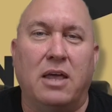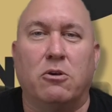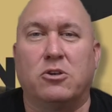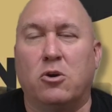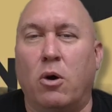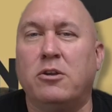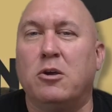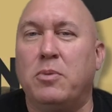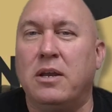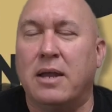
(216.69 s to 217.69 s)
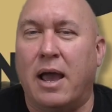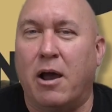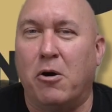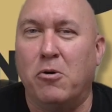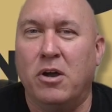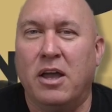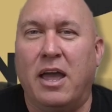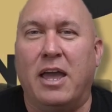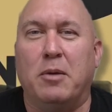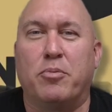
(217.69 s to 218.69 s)
and there's going to be now
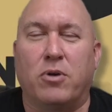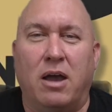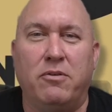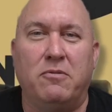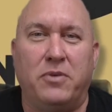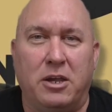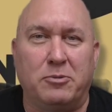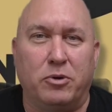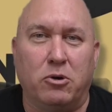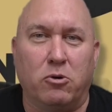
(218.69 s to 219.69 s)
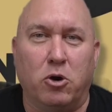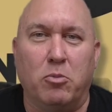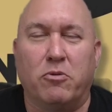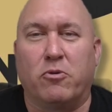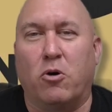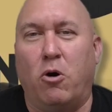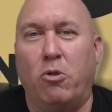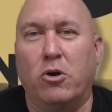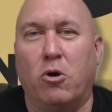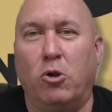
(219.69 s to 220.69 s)
a private Facebook group for all
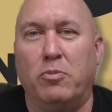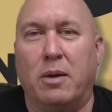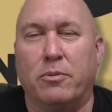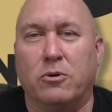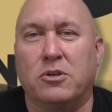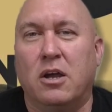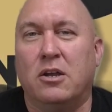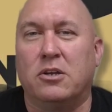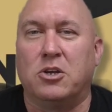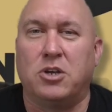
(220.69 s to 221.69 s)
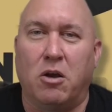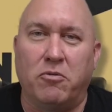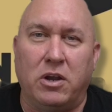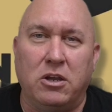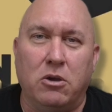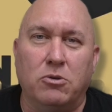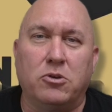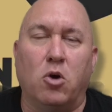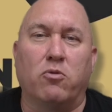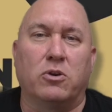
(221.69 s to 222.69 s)
the gold members to share videos,
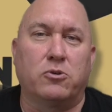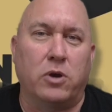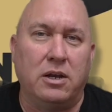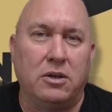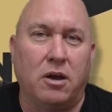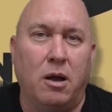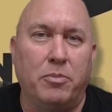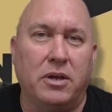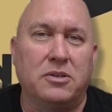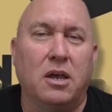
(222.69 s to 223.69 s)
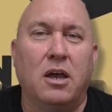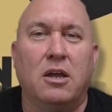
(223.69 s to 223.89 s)
go over training topics,